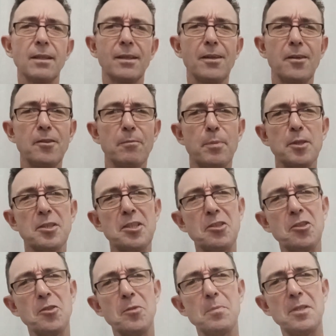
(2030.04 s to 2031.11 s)
They kind of
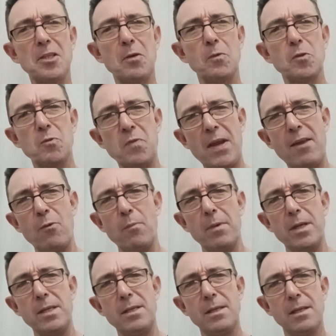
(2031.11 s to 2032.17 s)
positioned themselves
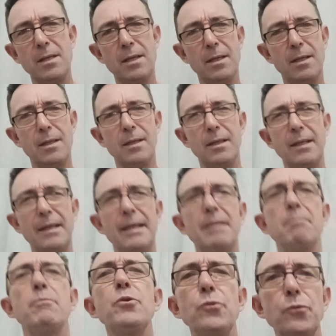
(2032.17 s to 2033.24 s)
around me
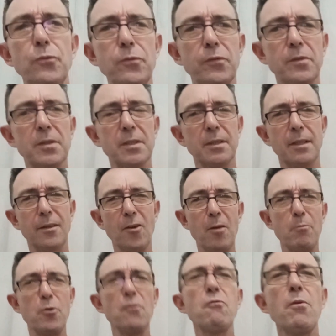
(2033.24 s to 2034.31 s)
and moved, and
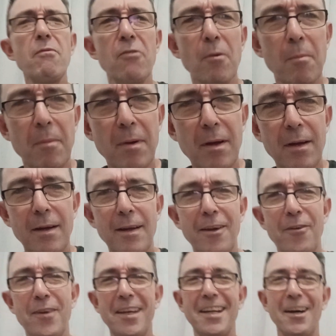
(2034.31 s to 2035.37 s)
I moved with them.
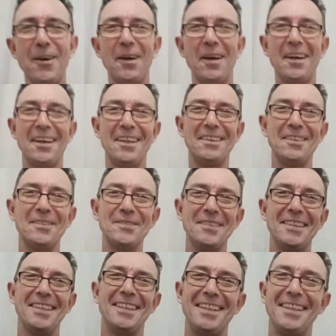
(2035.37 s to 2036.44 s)
You know
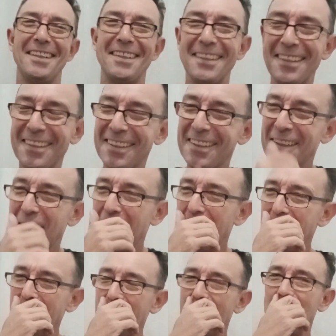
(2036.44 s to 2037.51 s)
what I mean?
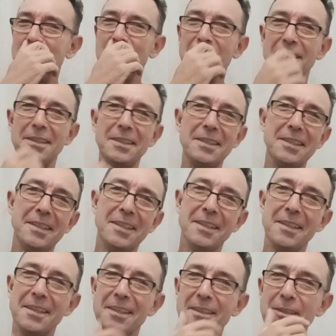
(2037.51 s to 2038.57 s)
And
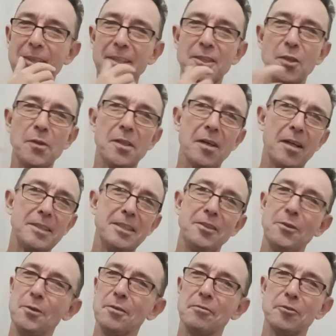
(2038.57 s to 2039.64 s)
these two guys
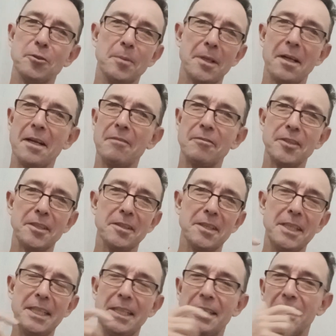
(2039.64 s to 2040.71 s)
in uniform and another
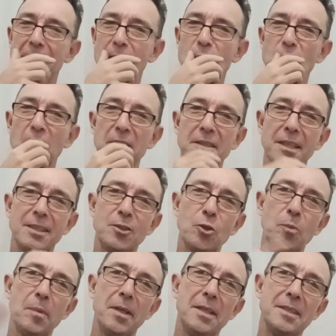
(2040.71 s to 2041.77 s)
guy, they
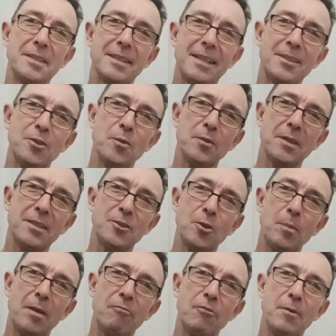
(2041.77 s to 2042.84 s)
took me into, they
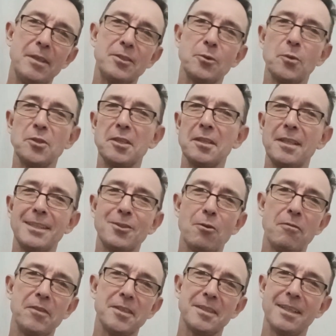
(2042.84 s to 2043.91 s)
took me through these doors into
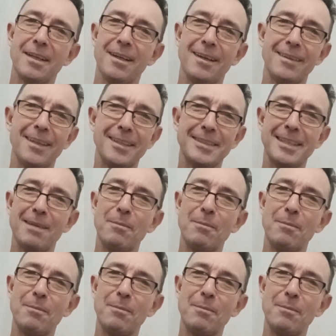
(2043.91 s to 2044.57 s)
this office, and they